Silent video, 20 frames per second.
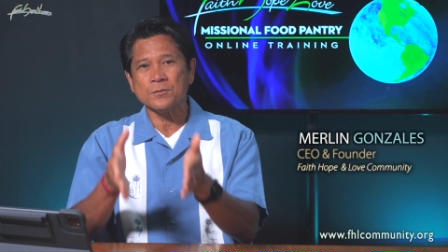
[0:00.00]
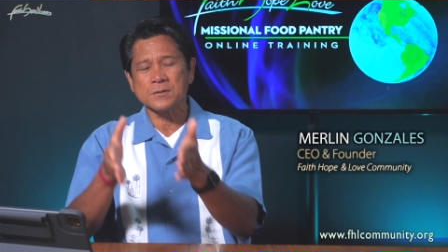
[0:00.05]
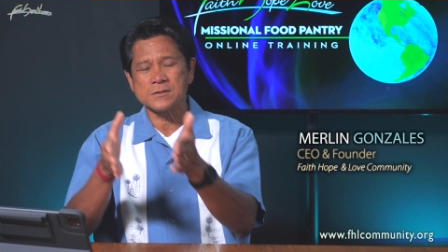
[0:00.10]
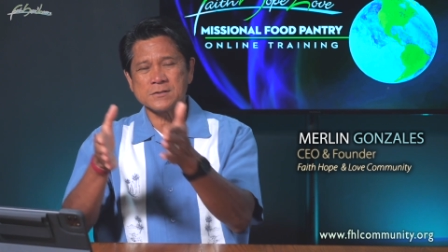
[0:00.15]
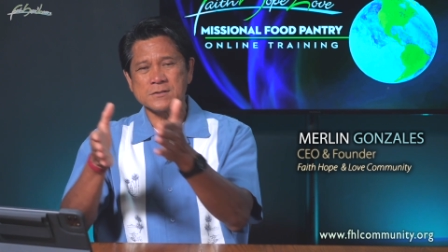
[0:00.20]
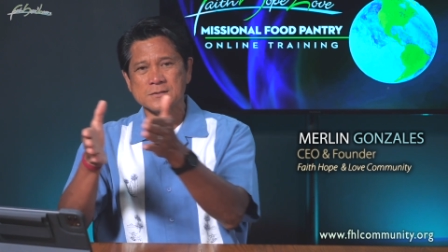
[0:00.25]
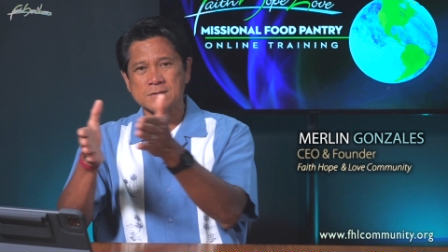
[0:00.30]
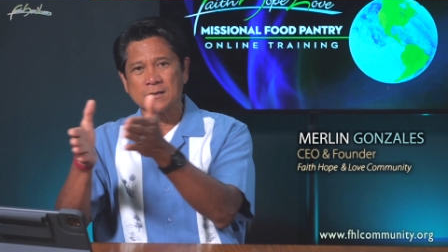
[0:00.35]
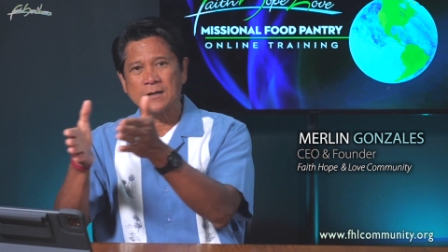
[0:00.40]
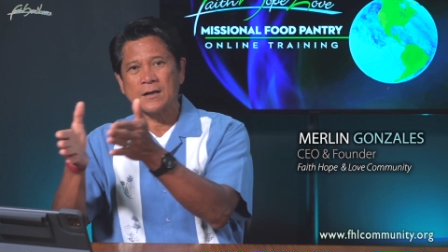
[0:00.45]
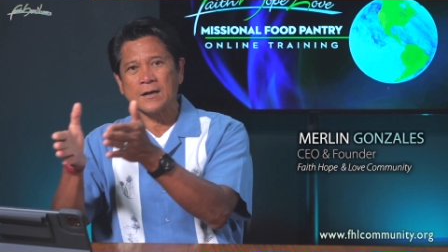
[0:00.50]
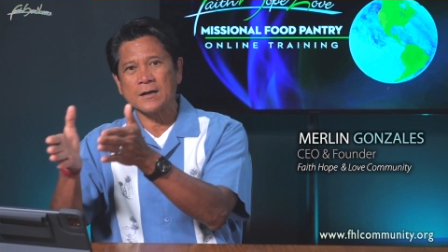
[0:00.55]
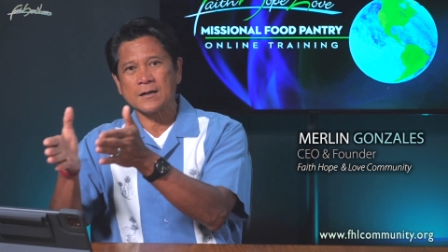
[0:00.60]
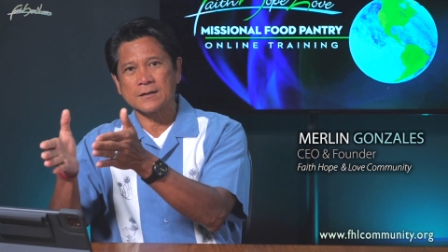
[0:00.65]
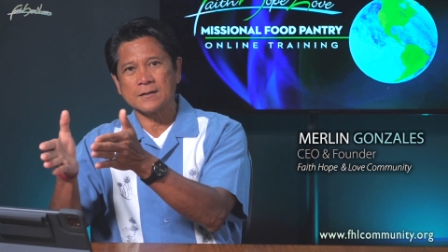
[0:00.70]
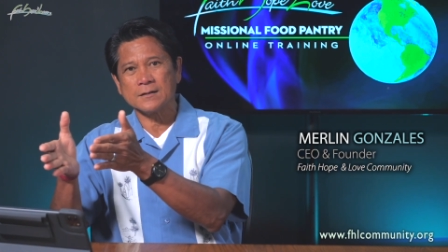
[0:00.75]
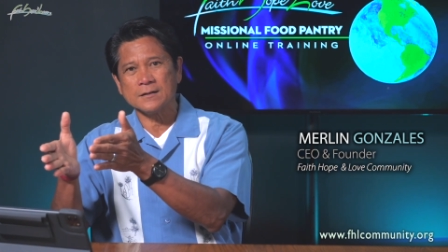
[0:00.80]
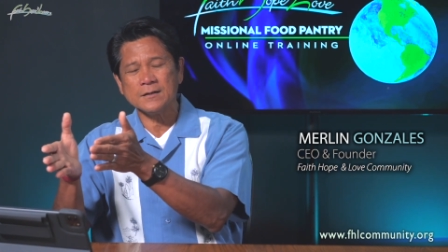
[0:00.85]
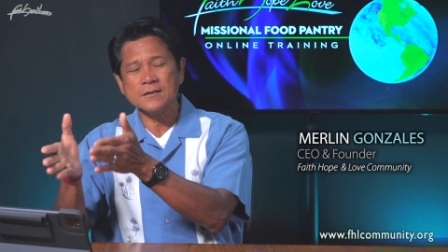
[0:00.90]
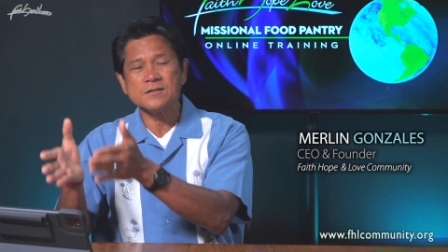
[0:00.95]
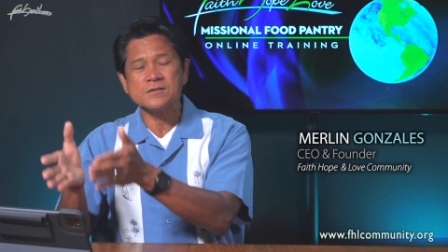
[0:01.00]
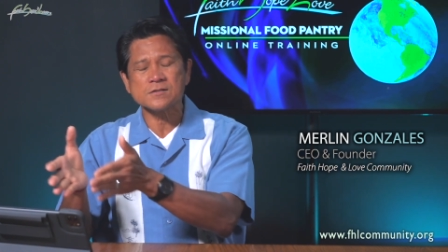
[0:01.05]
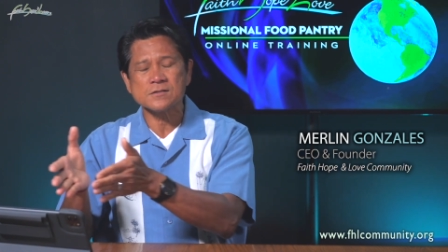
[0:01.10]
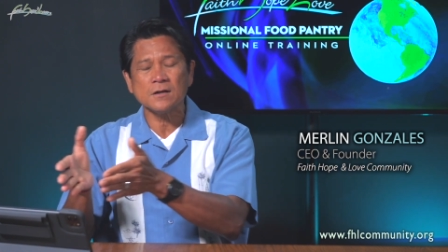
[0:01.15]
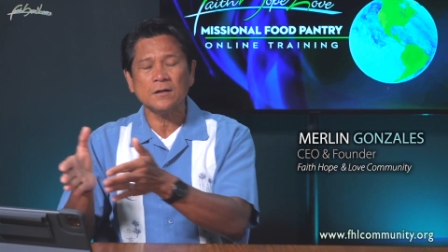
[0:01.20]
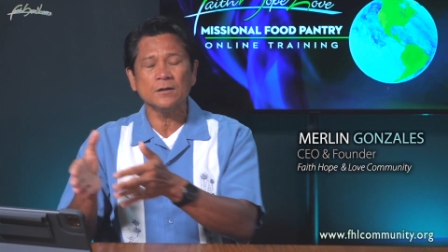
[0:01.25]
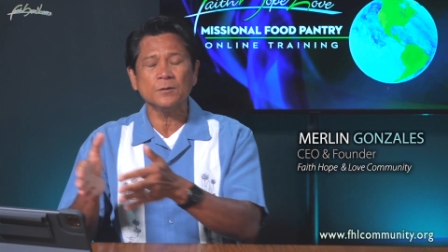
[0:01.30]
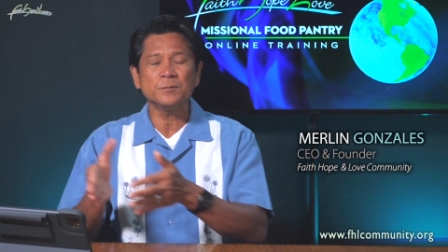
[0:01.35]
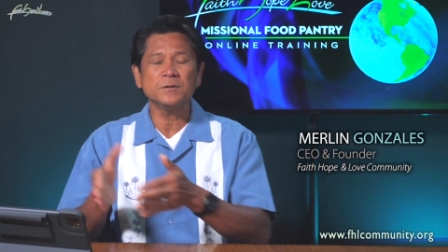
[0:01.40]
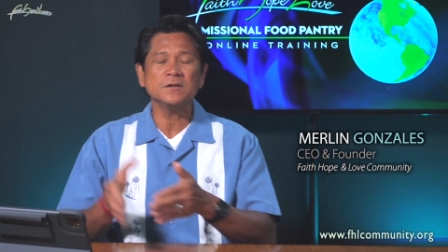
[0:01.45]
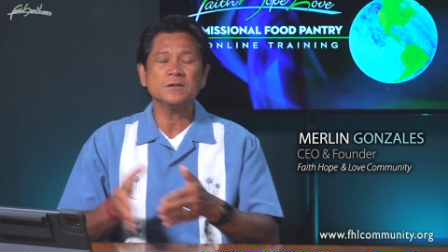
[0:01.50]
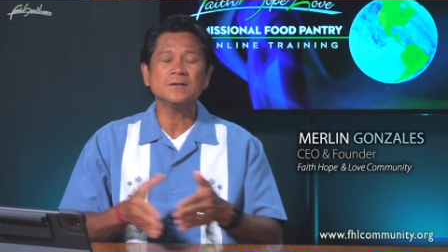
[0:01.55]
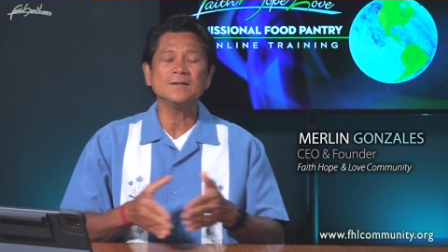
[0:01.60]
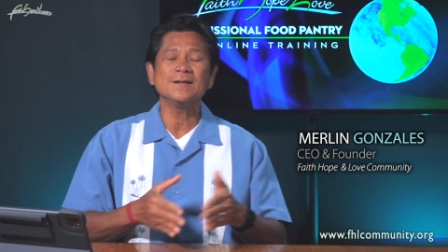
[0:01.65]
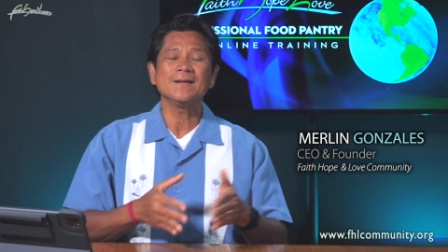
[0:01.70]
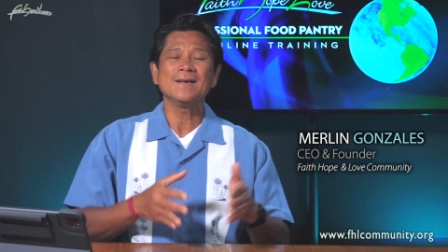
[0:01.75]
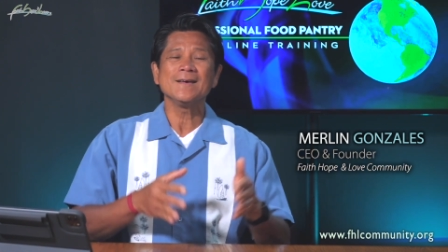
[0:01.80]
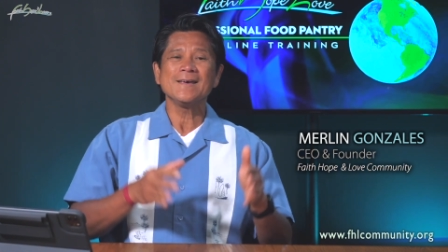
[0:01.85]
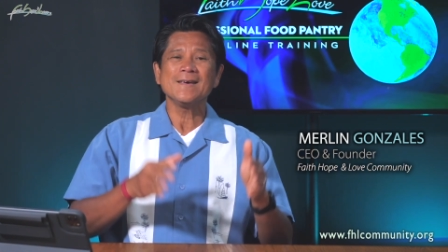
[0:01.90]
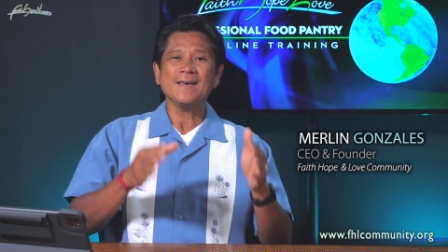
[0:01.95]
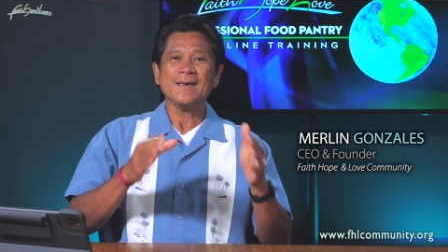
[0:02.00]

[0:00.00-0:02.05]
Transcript: was King Solomon,